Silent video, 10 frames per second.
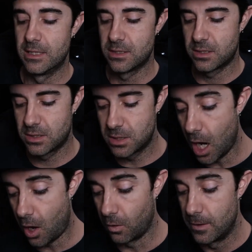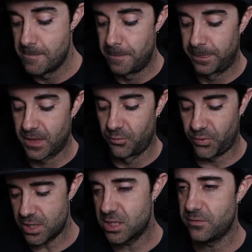So
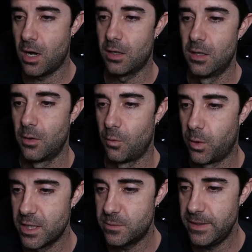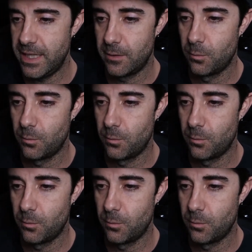first of all, once we